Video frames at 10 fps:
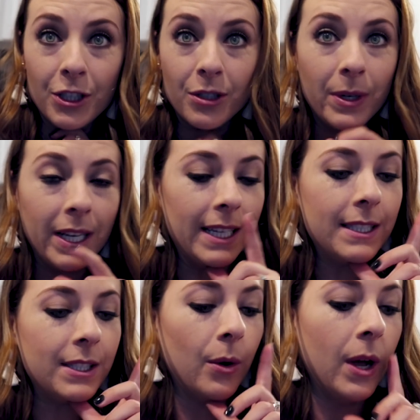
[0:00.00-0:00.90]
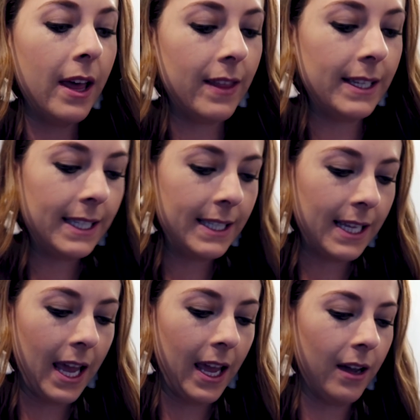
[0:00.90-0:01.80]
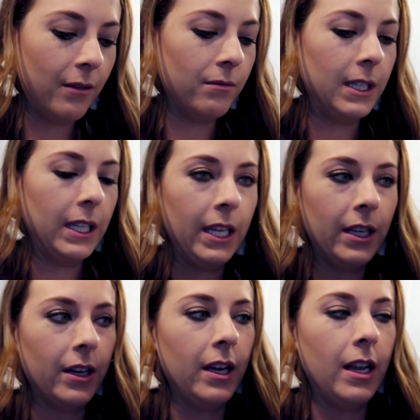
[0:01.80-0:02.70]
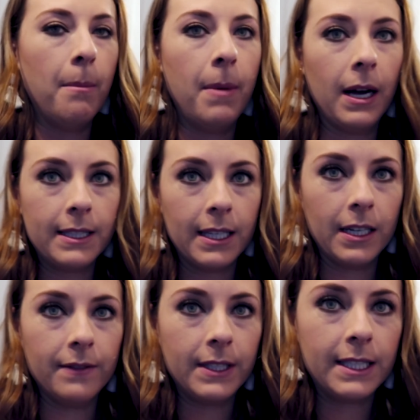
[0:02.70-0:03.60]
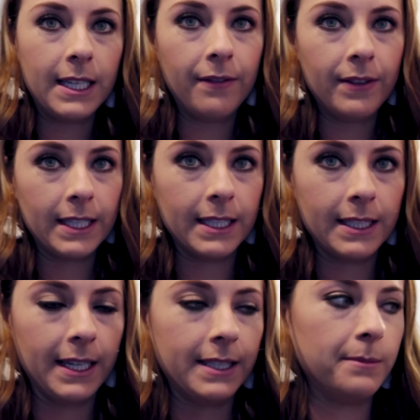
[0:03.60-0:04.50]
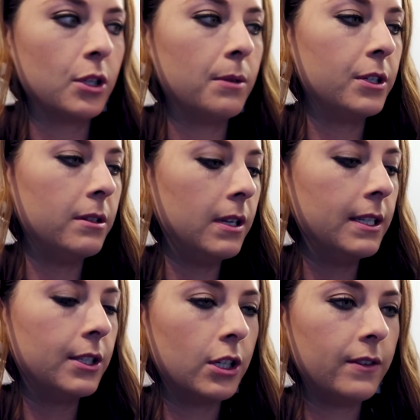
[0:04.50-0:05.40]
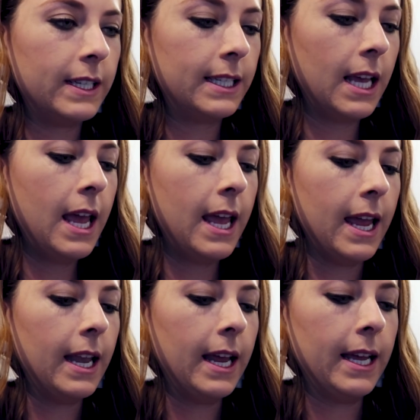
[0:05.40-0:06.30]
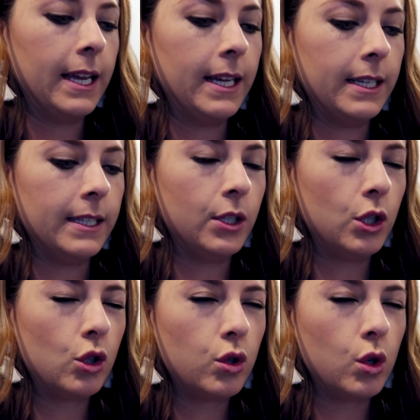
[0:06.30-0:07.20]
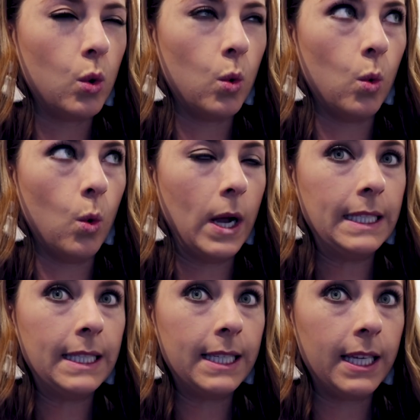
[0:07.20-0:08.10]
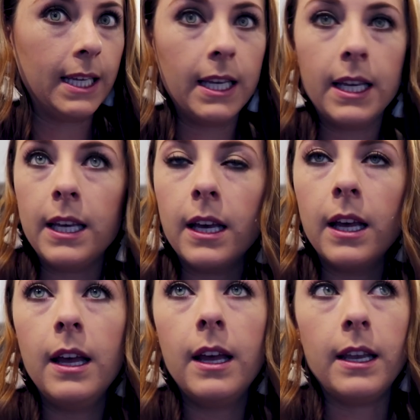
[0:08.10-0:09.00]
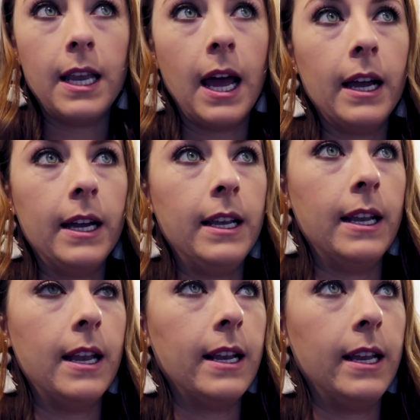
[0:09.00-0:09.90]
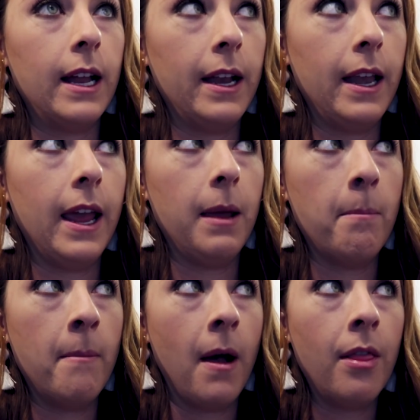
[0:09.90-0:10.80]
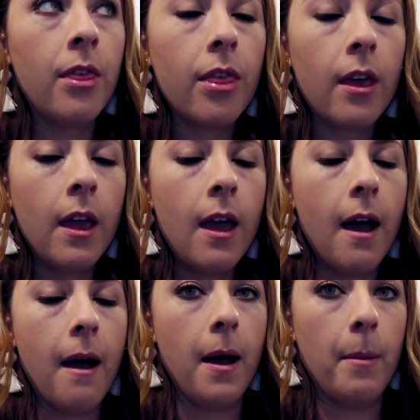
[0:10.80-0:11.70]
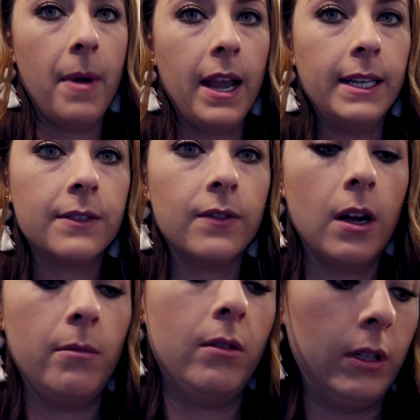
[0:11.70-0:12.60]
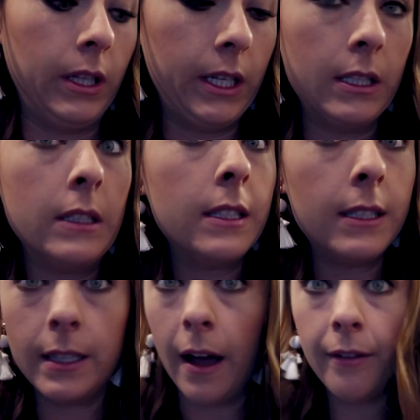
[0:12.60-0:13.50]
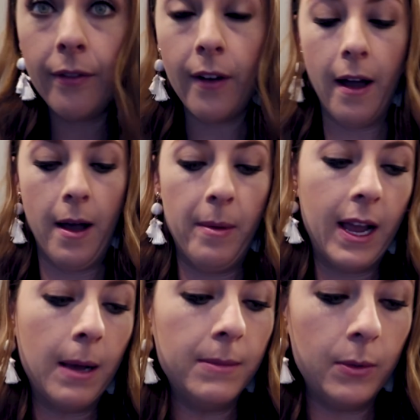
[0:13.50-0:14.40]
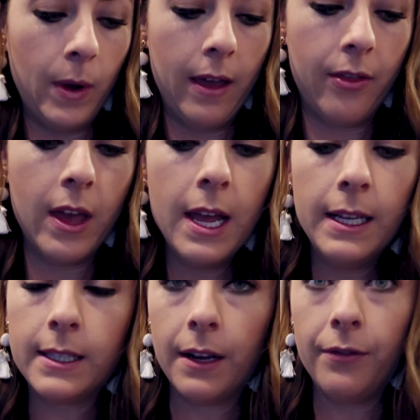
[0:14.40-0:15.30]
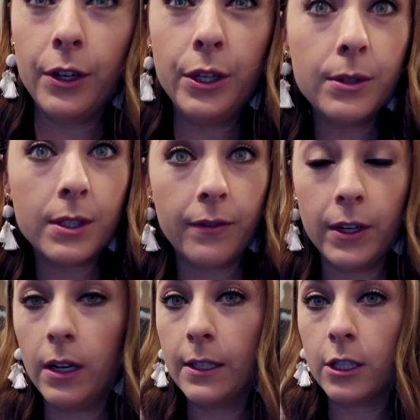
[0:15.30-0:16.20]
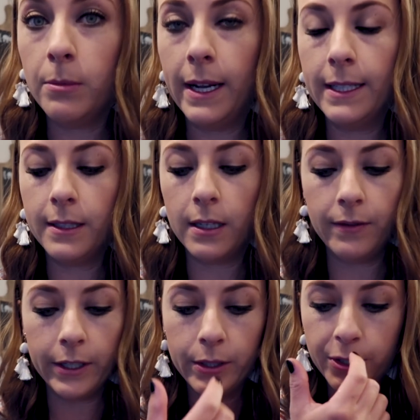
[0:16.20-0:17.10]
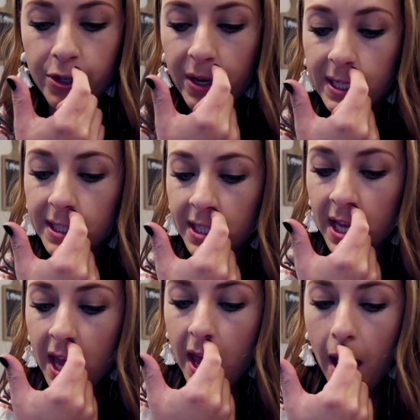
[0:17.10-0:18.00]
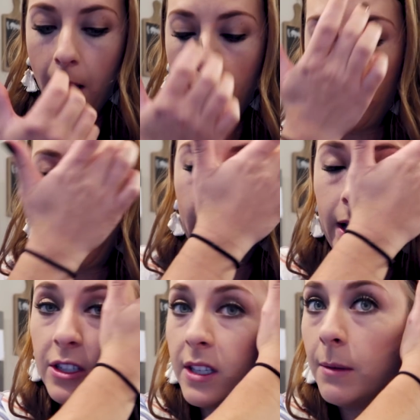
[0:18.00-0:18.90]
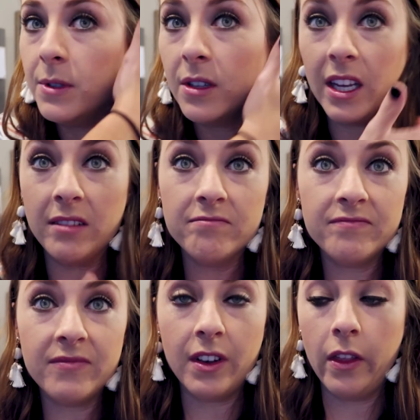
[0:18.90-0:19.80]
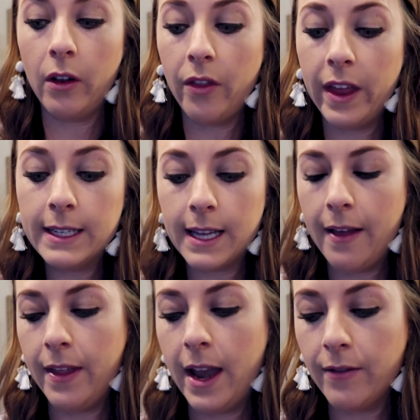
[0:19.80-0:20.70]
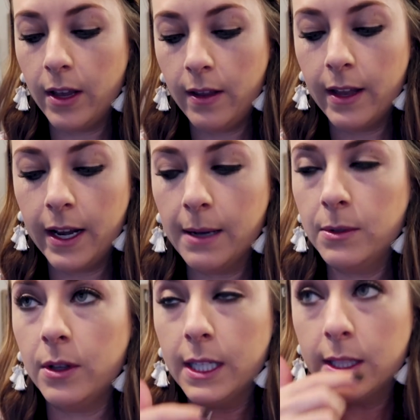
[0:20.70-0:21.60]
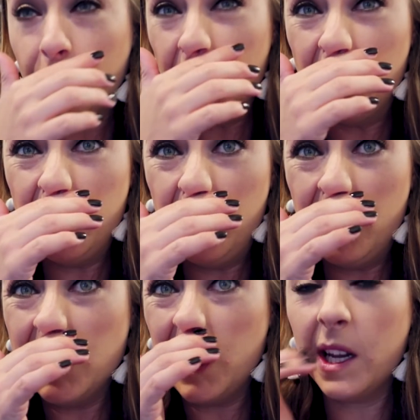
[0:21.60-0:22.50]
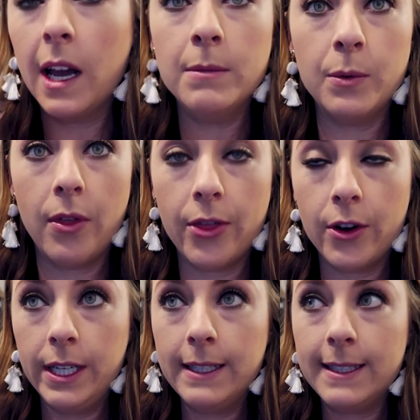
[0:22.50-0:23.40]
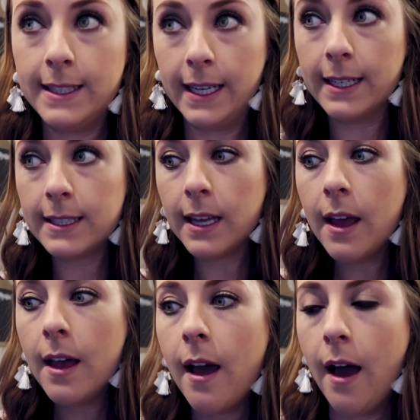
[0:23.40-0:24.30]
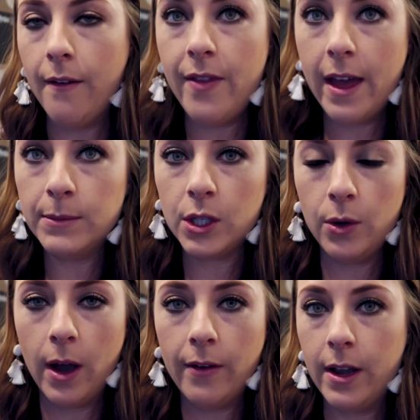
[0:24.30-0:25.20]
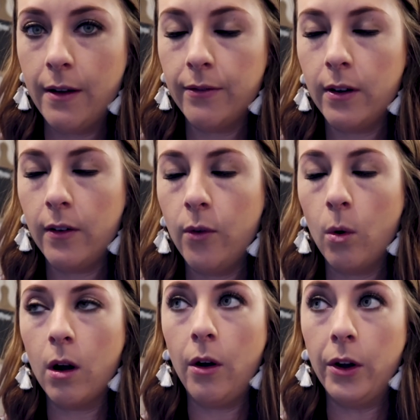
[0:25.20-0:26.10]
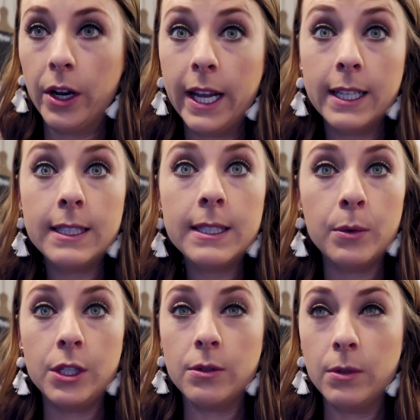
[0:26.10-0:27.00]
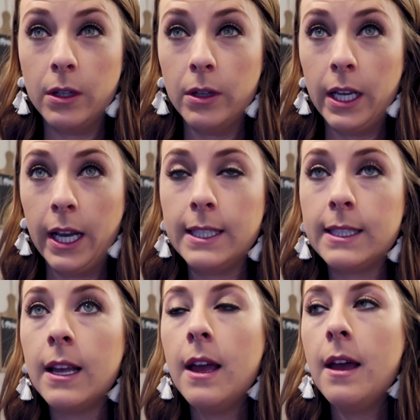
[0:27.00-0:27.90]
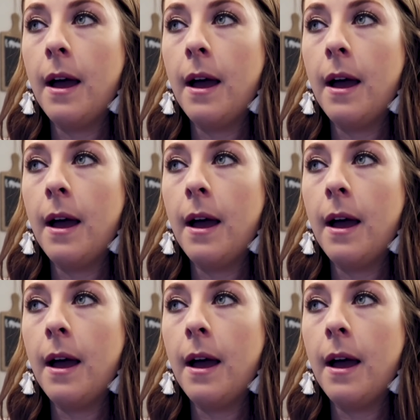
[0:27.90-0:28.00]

mention what it is. So this is a really good box of stuff. This is a subscription service. It is 20 $9.99 a month um, and it's from really good stuff. Um, it comes with stuff for you, stuff for your classroom, and stuff for your students um, and it just comes with like fun little things and then everything that it comes with that's for your students, it comes with 36 of them so you have enough for all your kids which is really really nice.